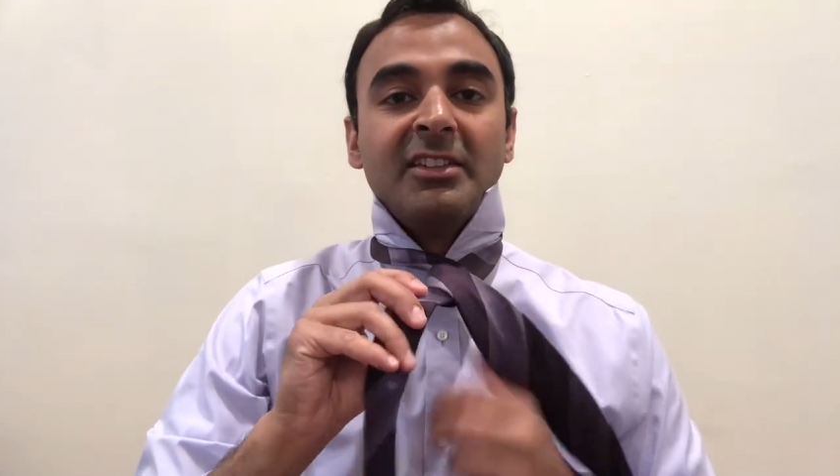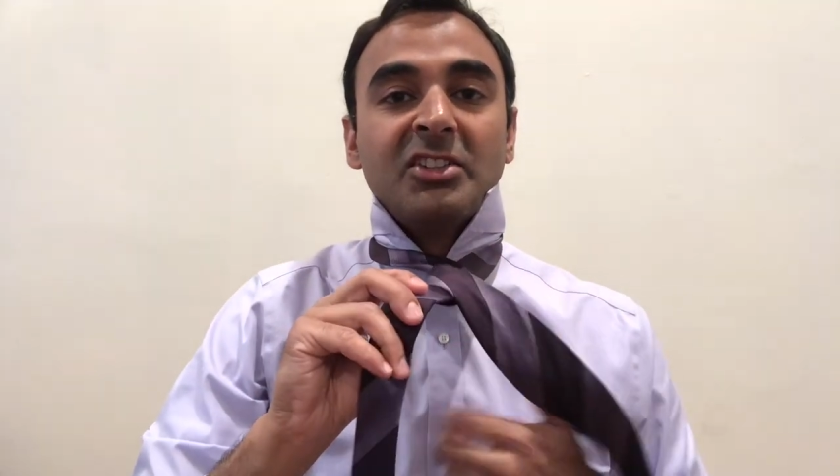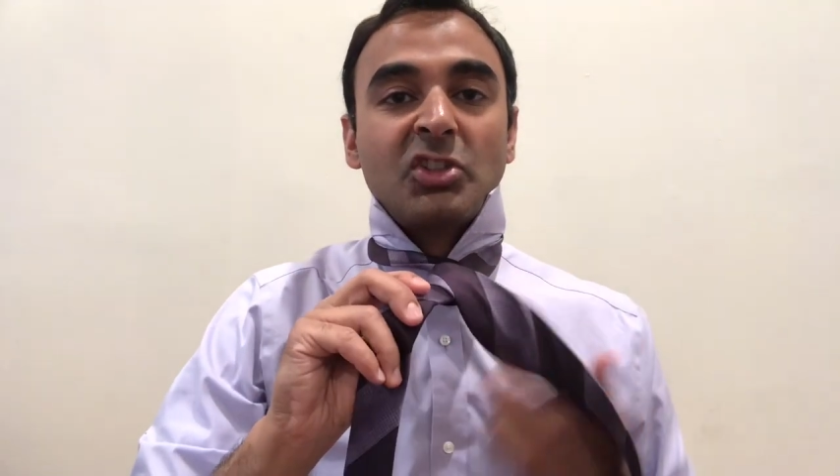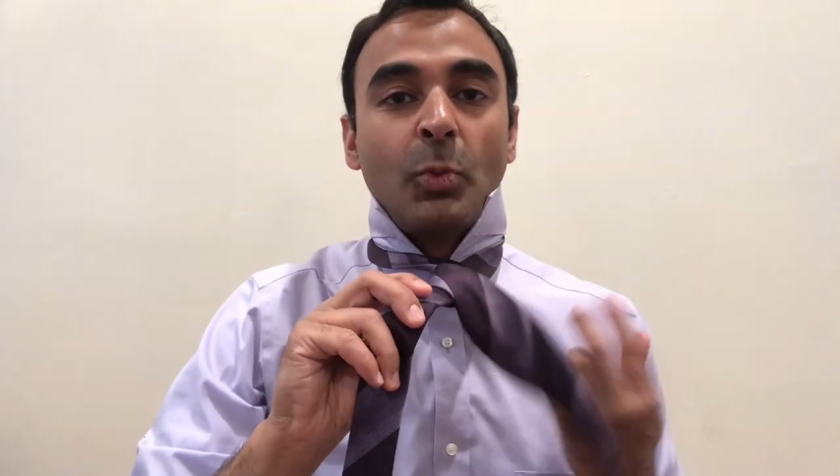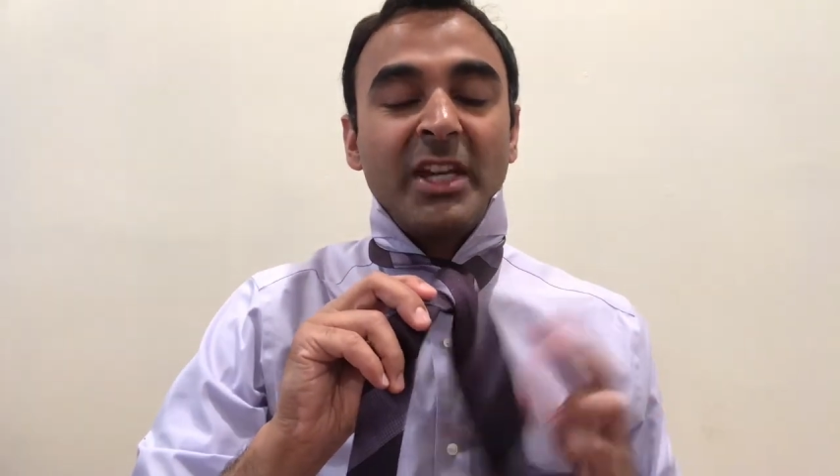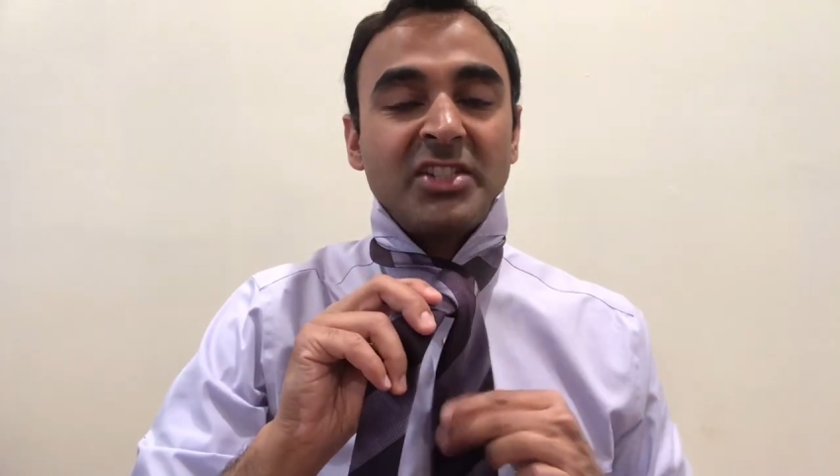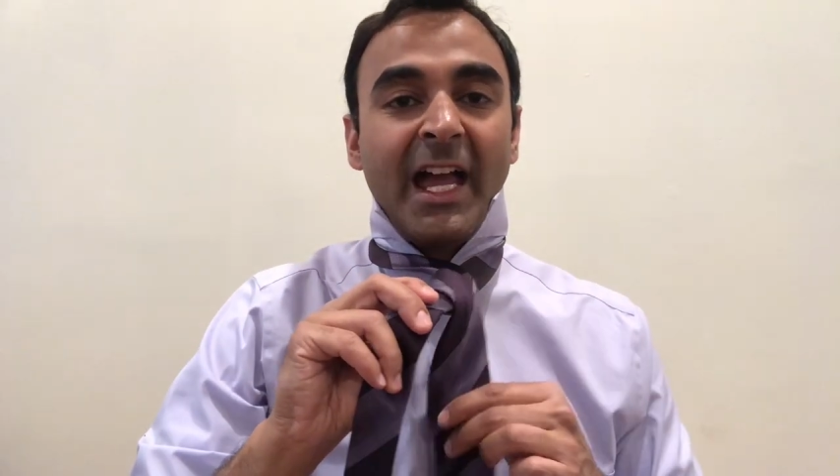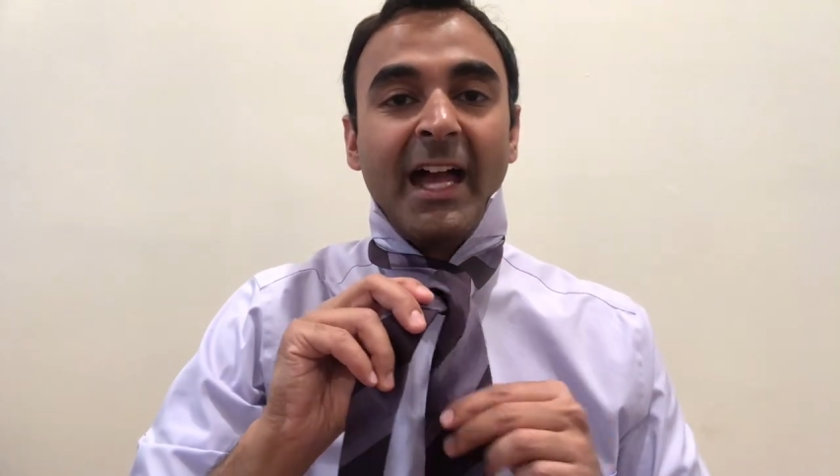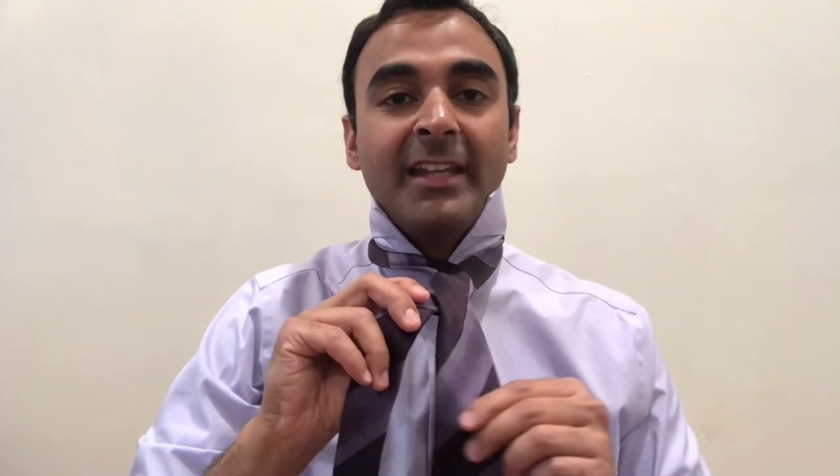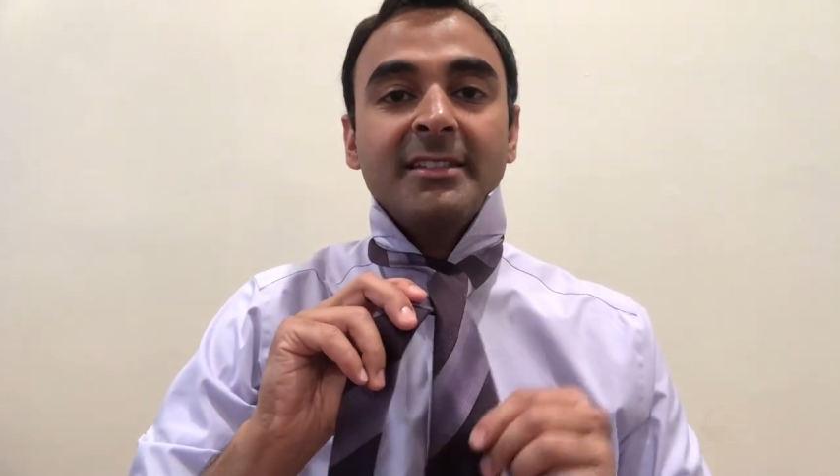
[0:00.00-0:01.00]
Switch
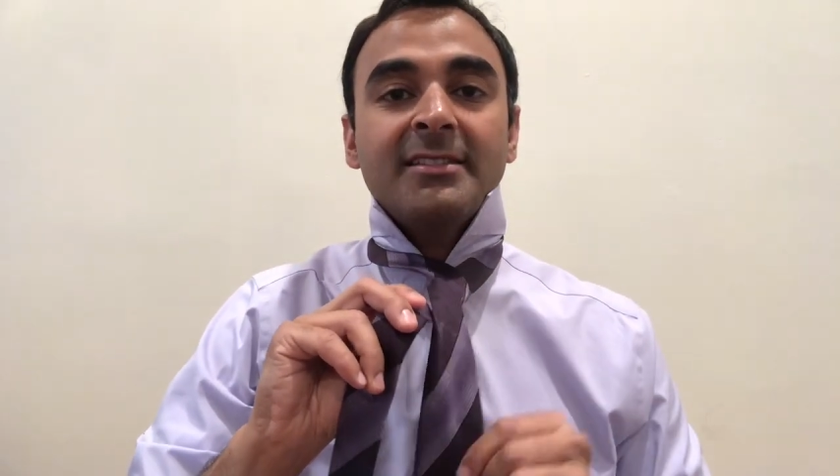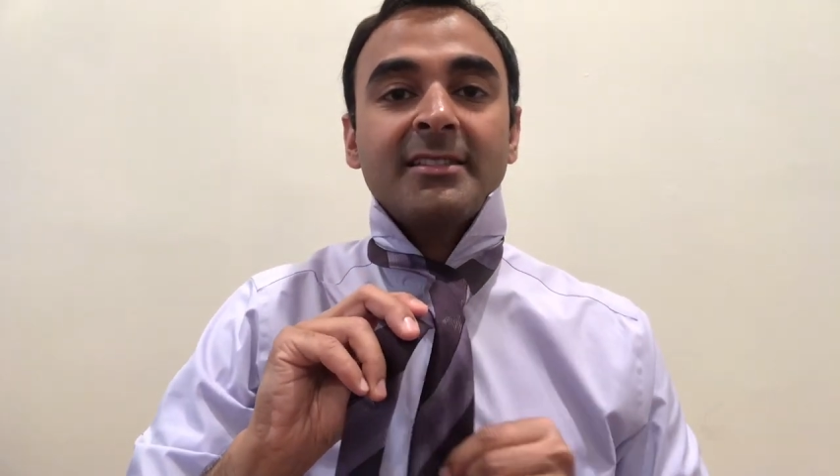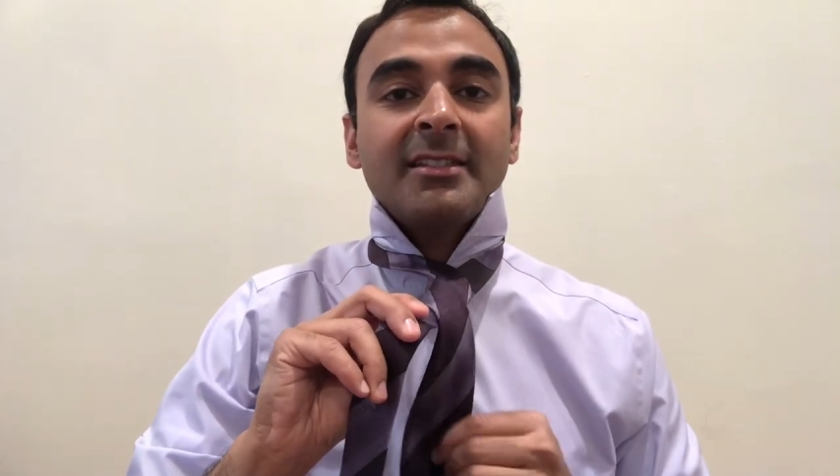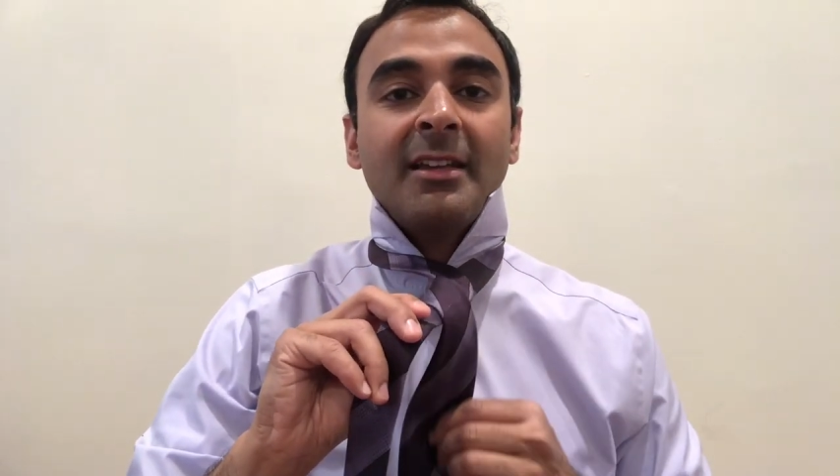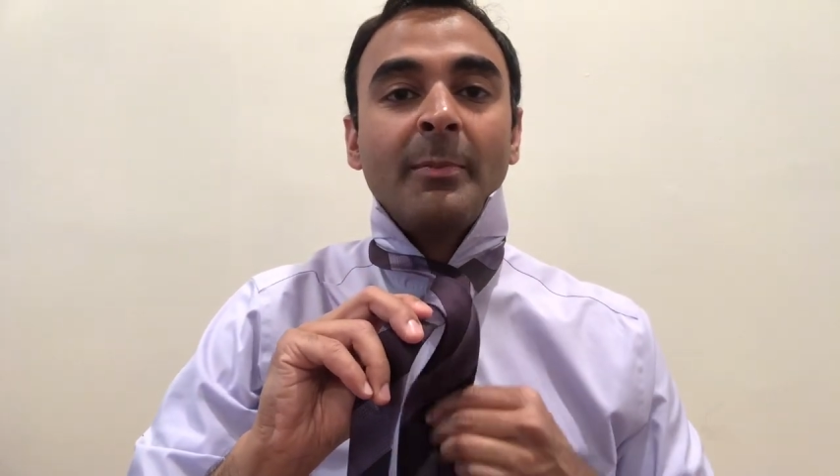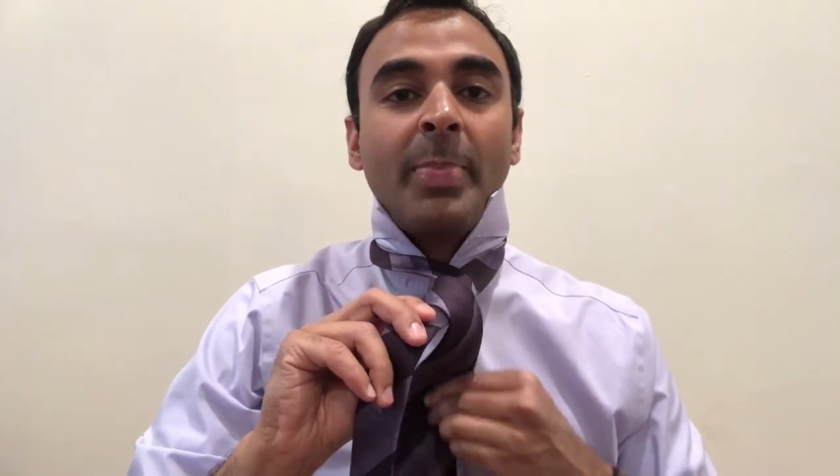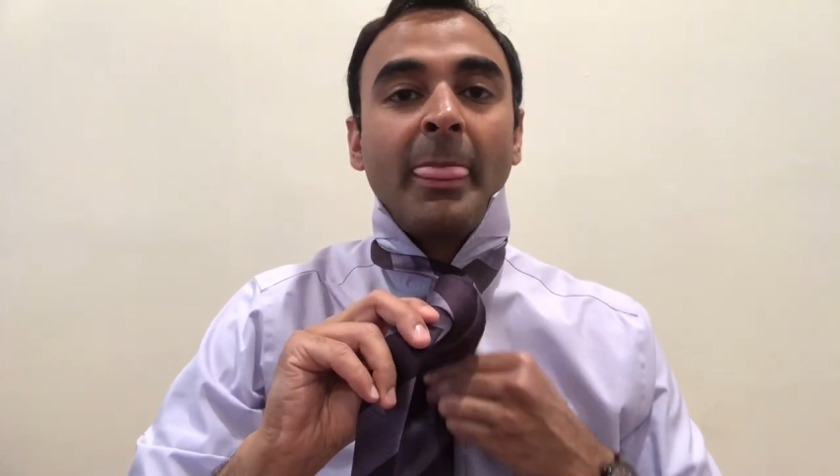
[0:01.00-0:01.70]
hands,